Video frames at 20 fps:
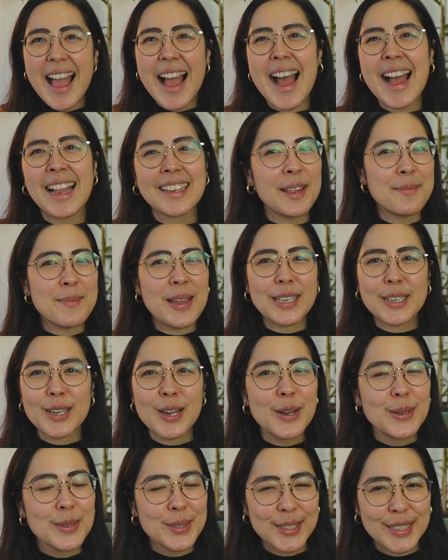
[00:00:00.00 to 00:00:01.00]
And I made a
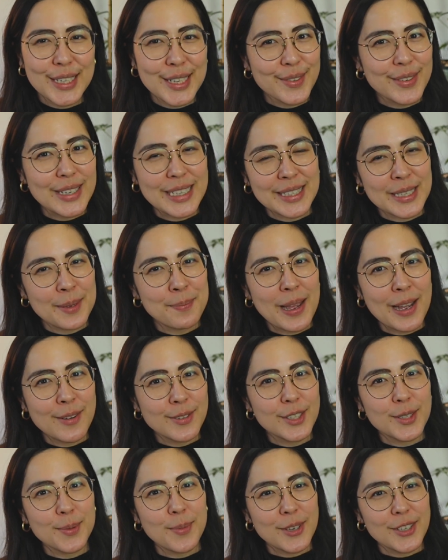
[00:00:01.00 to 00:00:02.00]
whole series about
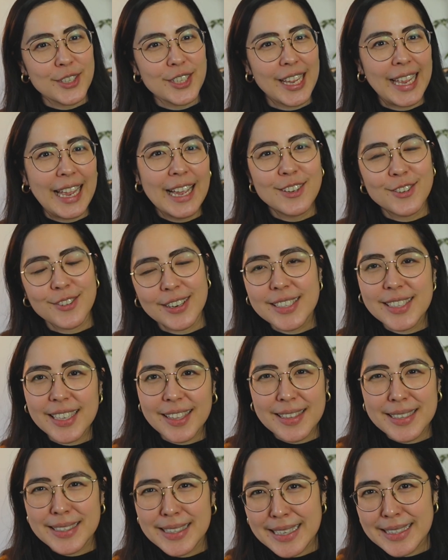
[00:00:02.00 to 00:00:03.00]
swatching
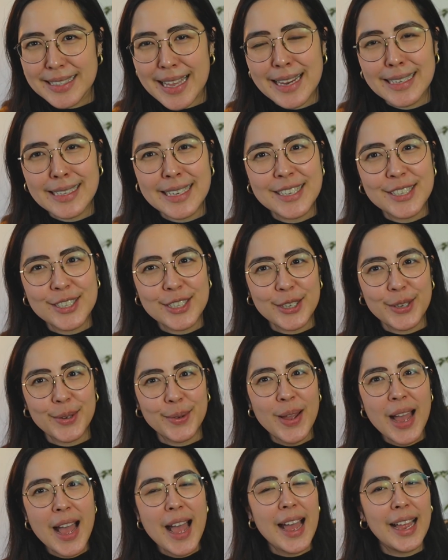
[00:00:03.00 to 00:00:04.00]
addressing this exact
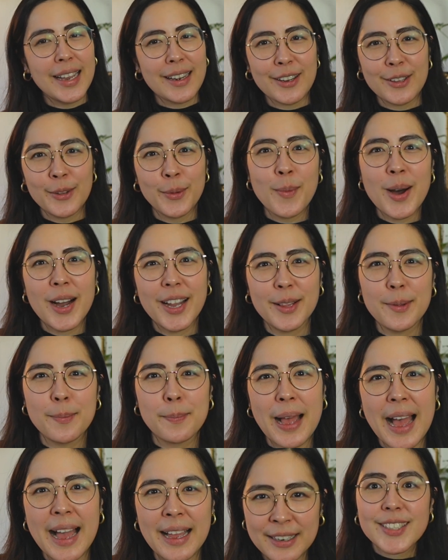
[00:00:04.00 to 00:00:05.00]
issue a little while
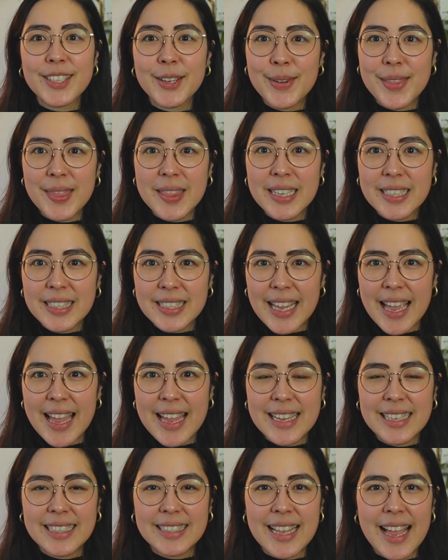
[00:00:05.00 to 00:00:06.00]
back. So in this
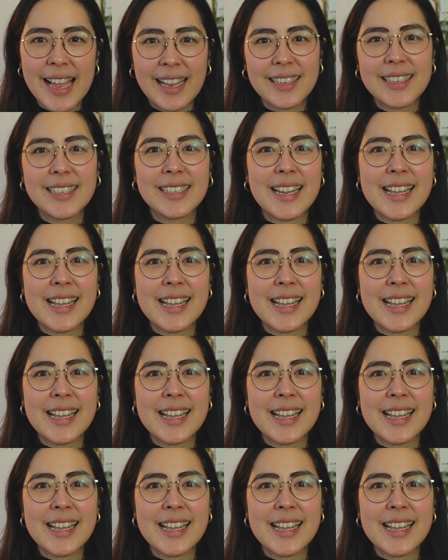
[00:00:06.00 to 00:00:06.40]
case, Ellen,